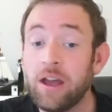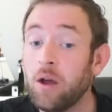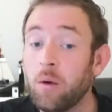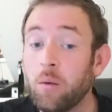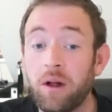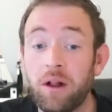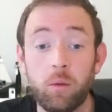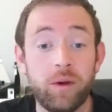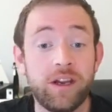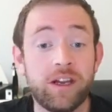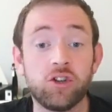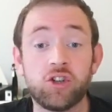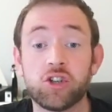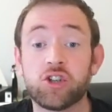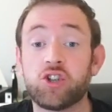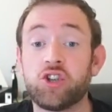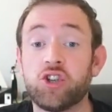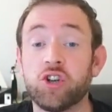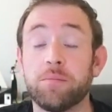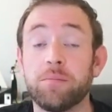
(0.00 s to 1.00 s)
well, we can
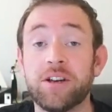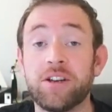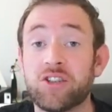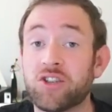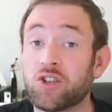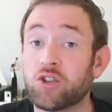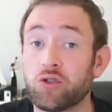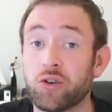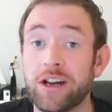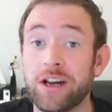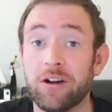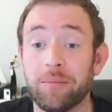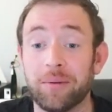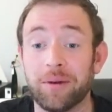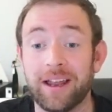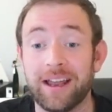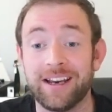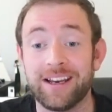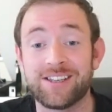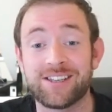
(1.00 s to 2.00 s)
just jump it straight up
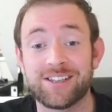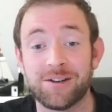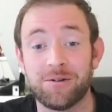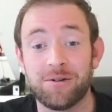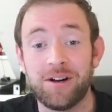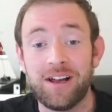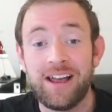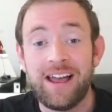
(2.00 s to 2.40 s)
like so.